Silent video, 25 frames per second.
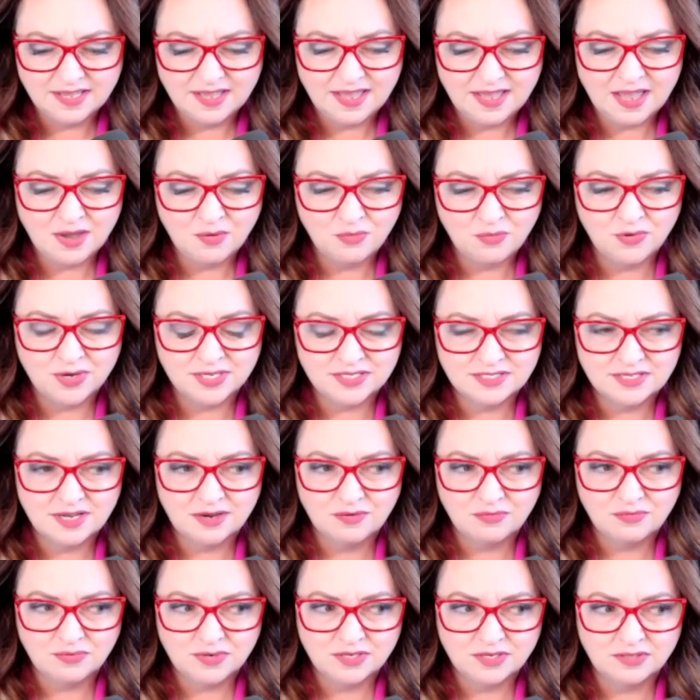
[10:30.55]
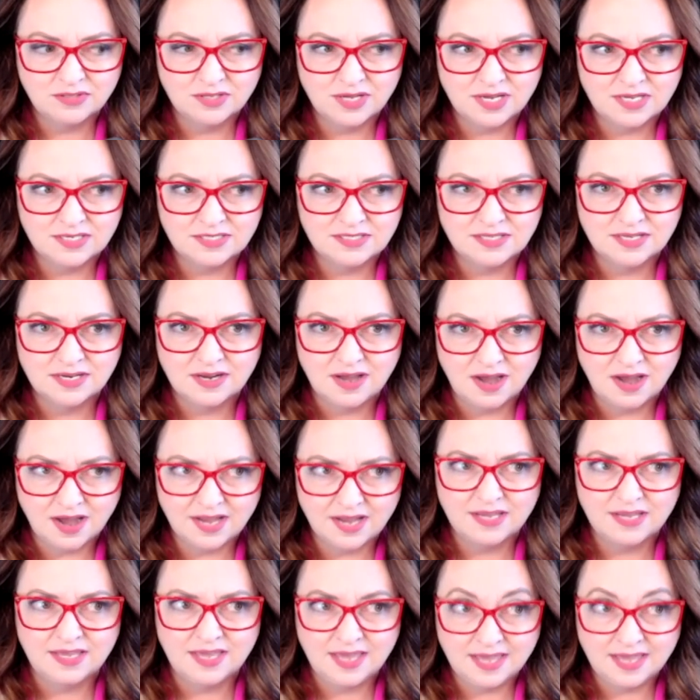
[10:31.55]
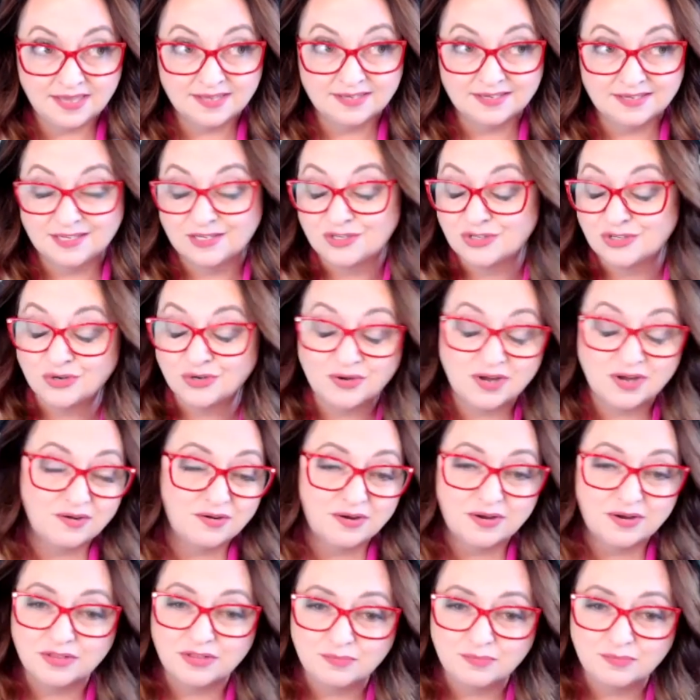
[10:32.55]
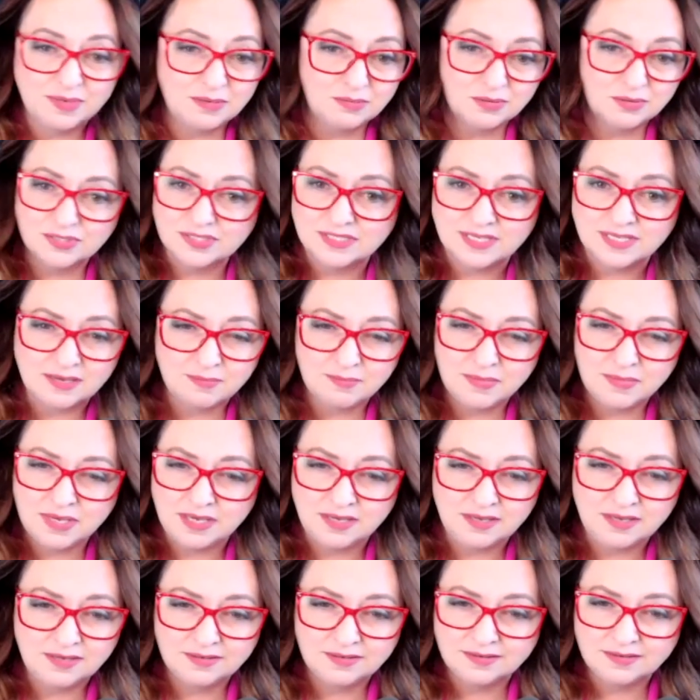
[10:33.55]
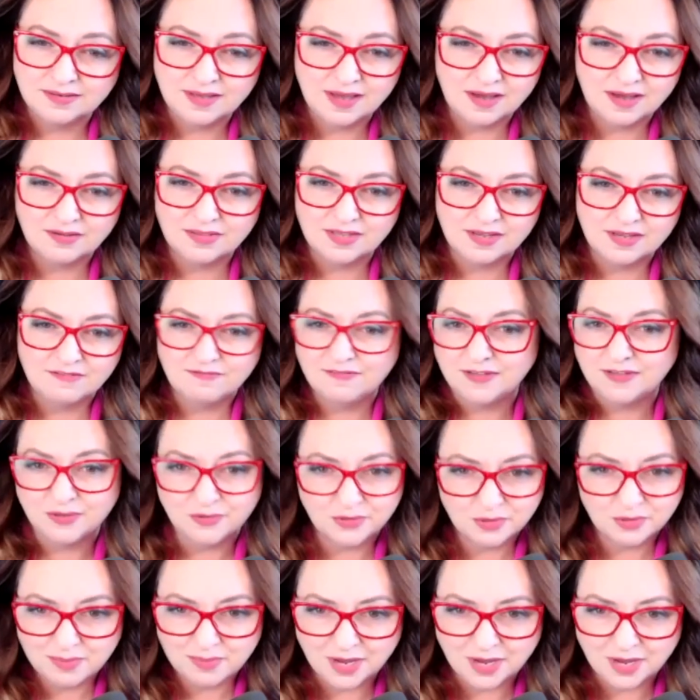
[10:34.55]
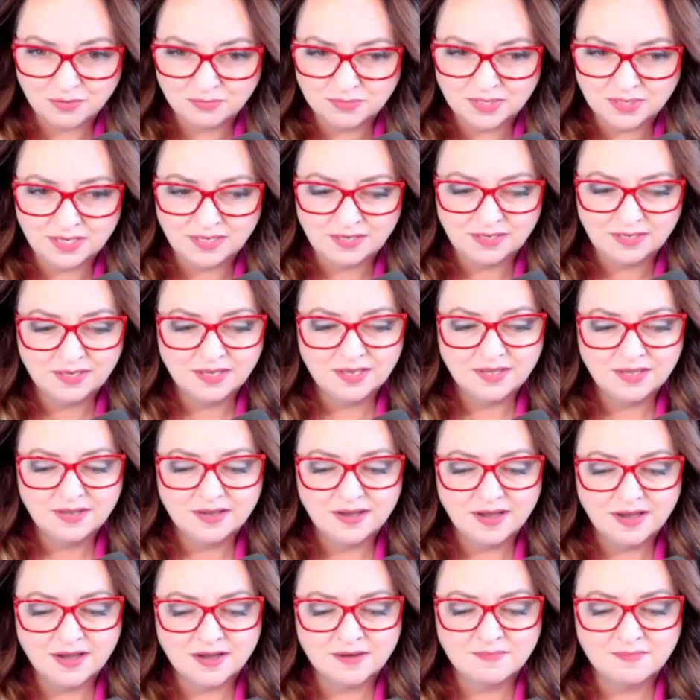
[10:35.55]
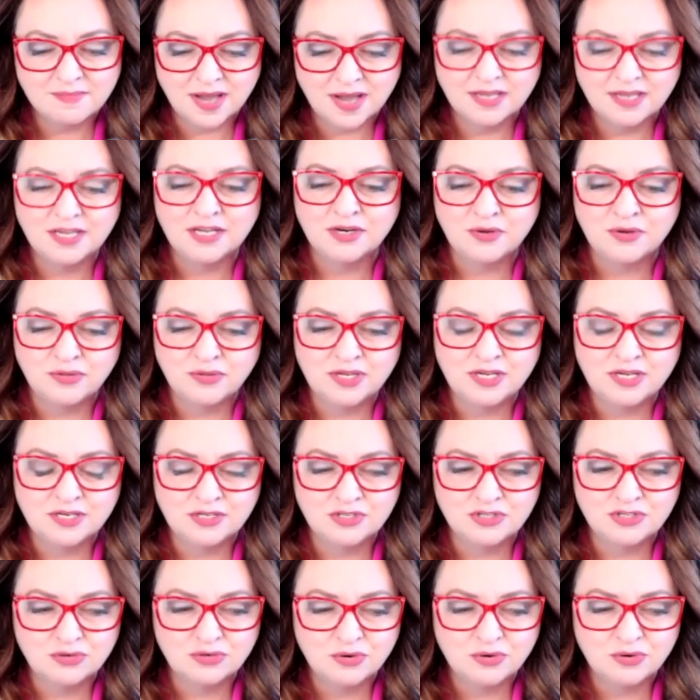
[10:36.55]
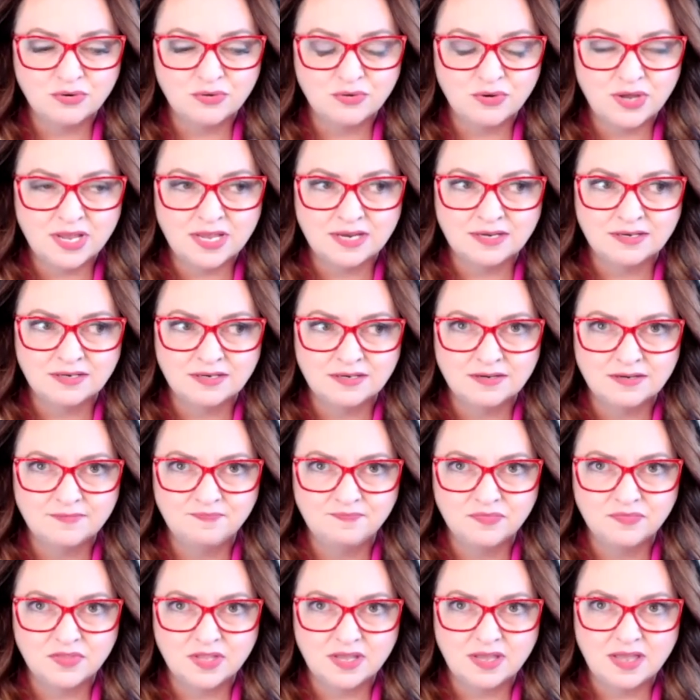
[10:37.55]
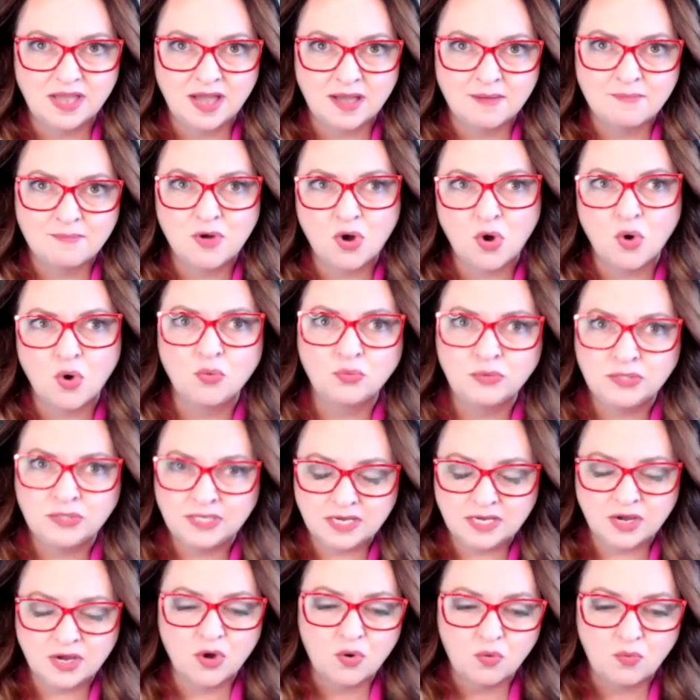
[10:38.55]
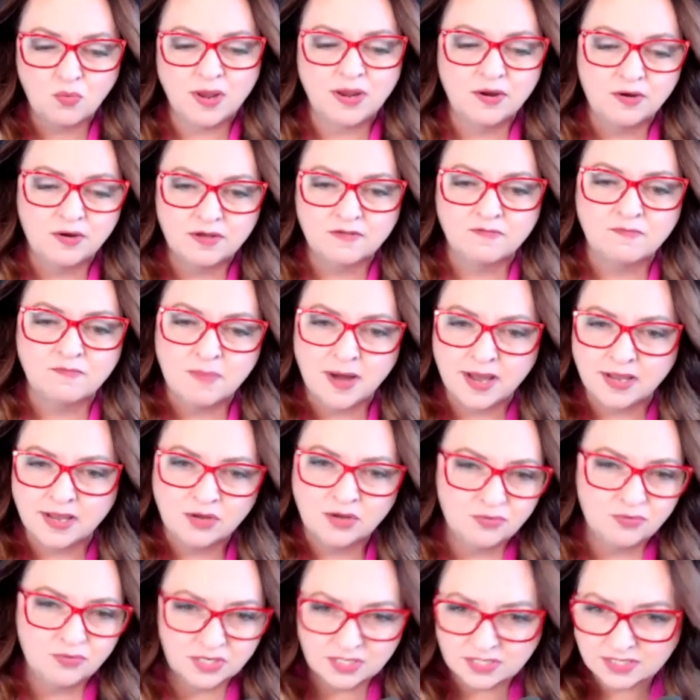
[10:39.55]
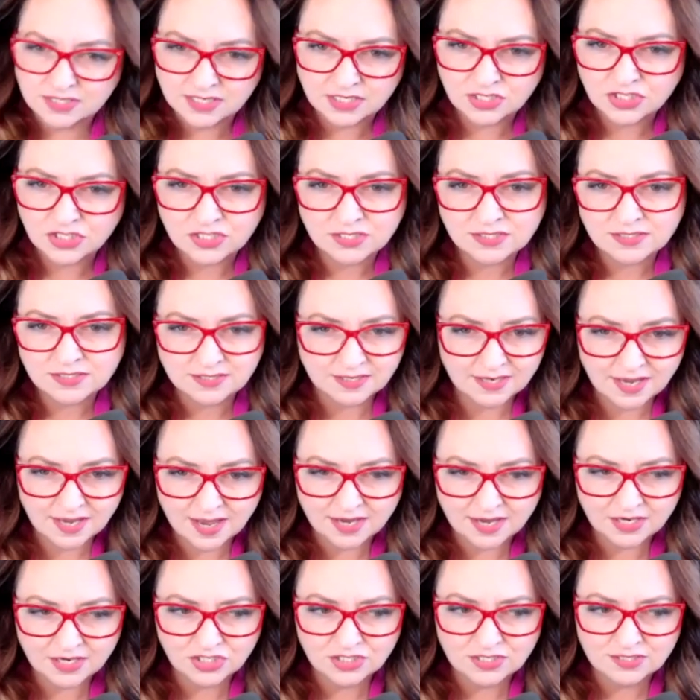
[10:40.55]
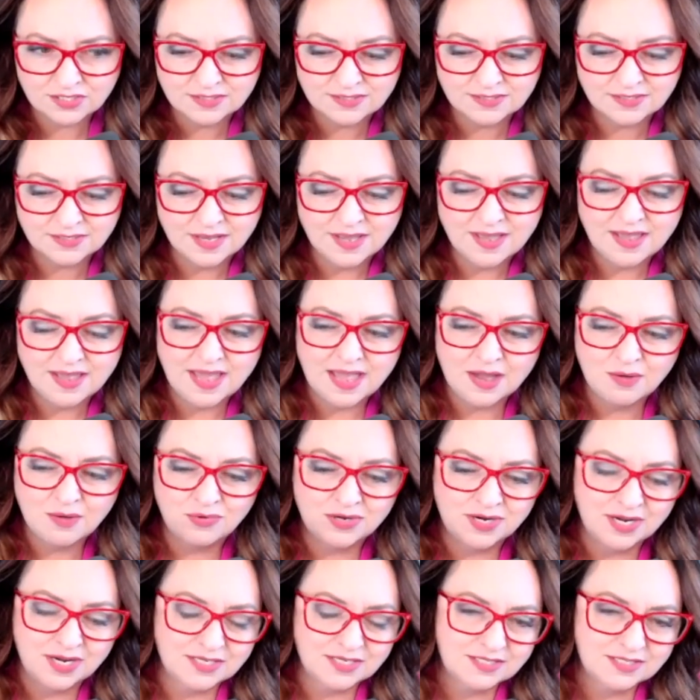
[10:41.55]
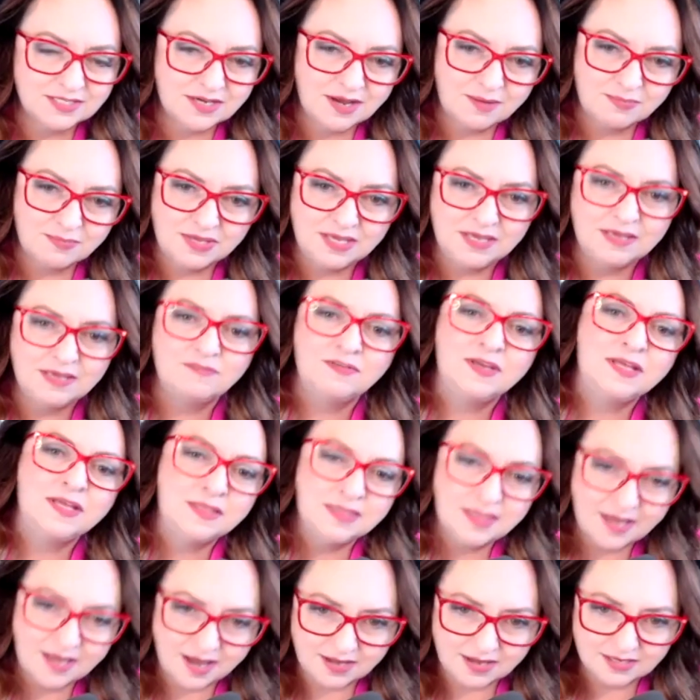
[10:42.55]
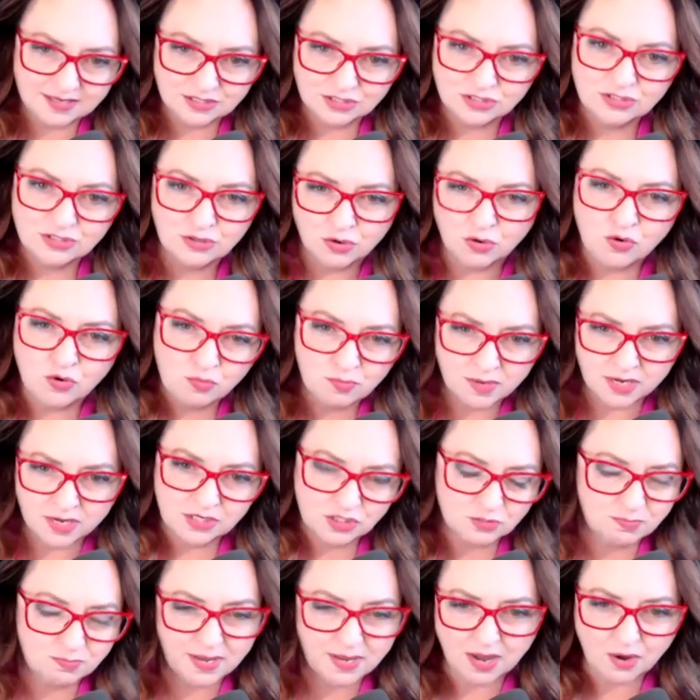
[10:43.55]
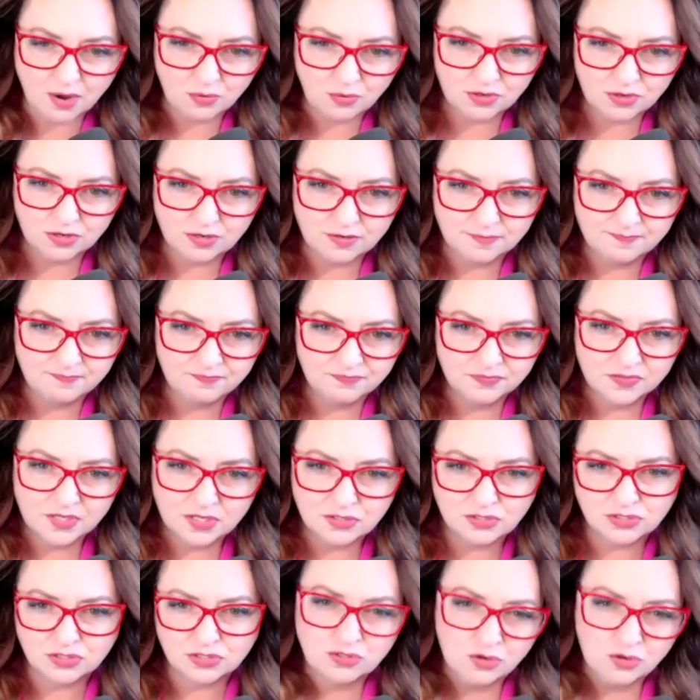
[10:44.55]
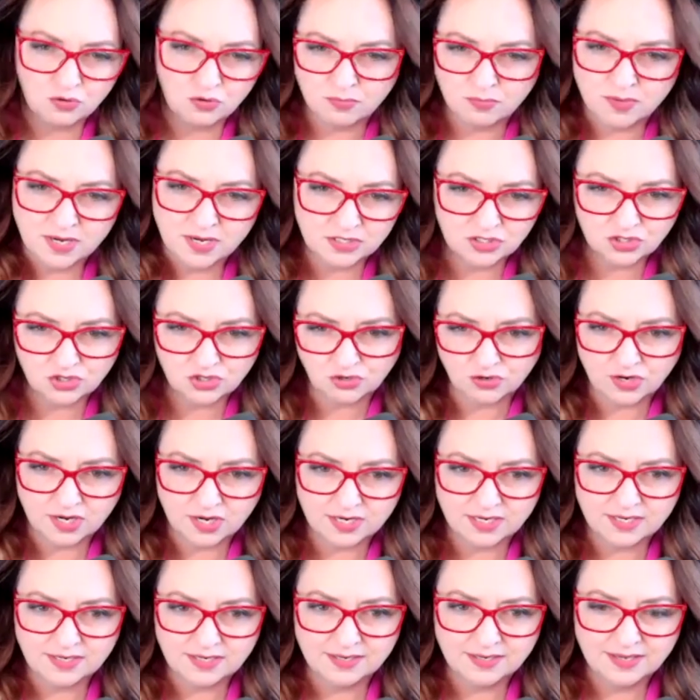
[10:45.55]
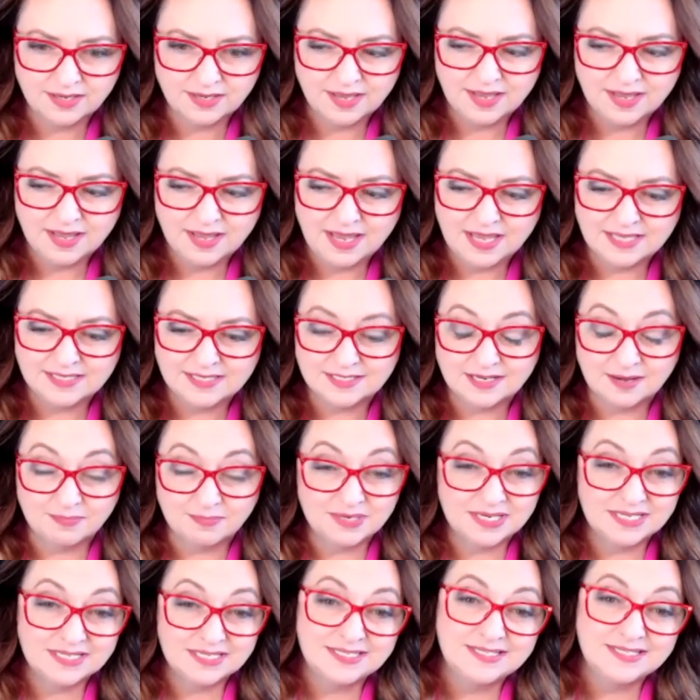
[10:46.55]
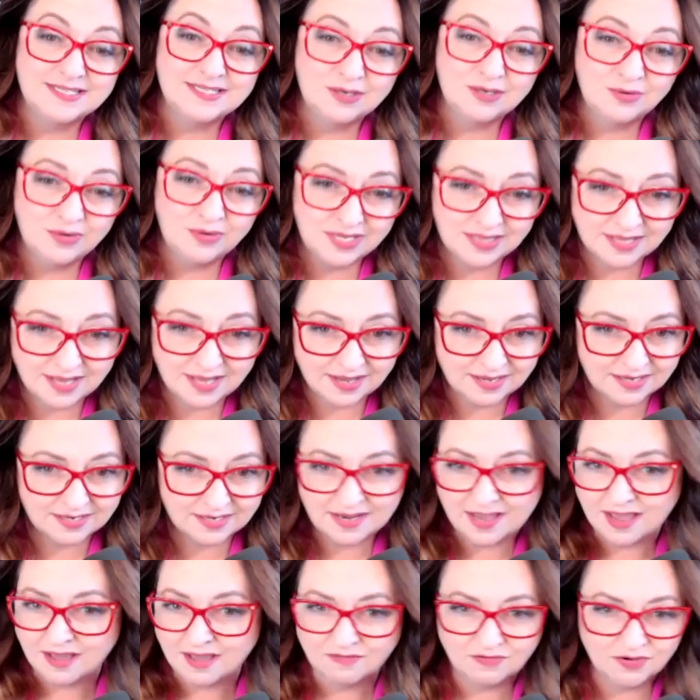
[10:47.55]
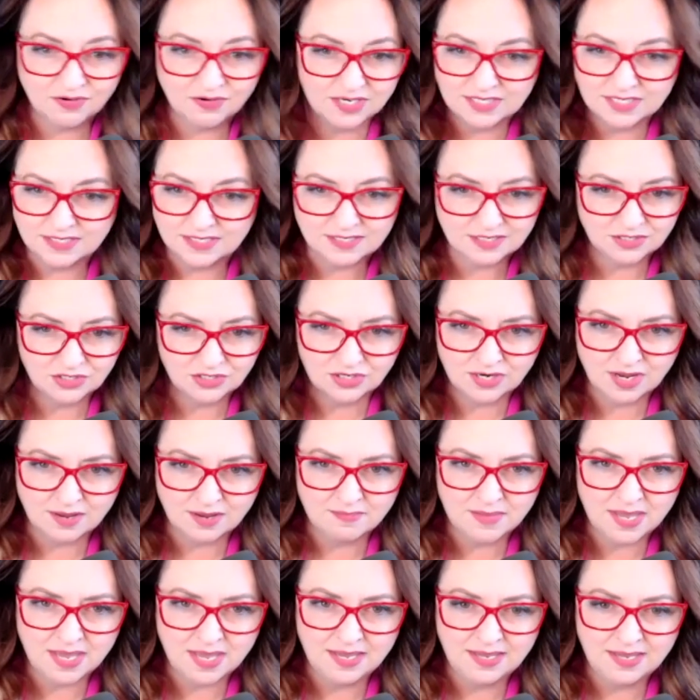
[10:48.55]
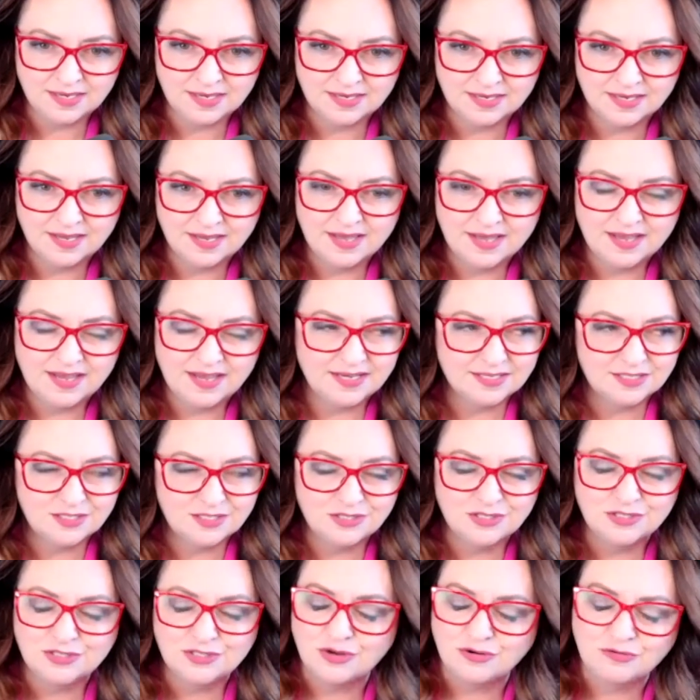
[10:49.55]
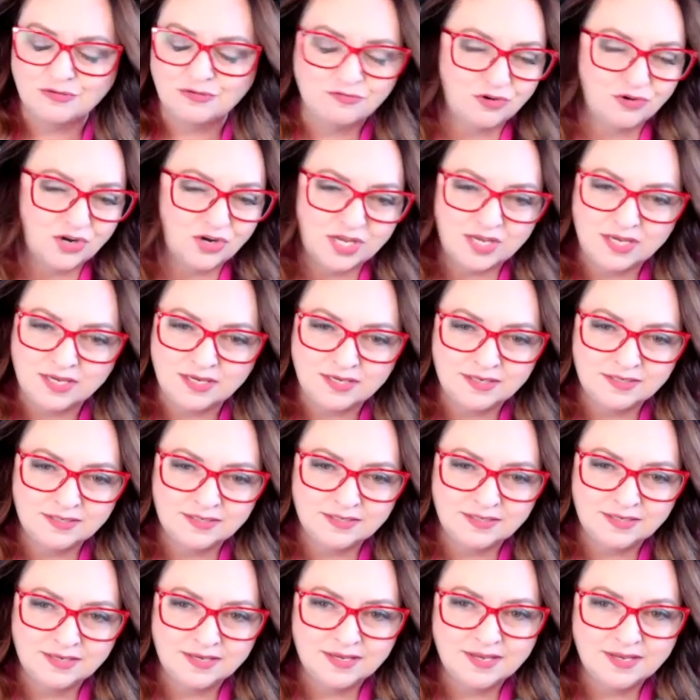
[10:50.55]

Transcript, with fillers: And once I realized that I can't control how other people see me, how they feel about me, um, I could only control, and I'm only aware of my own intentions and actions. And when I stop giving that so much power, so much credit, and stop considering that in every decision I make, it's so freeing.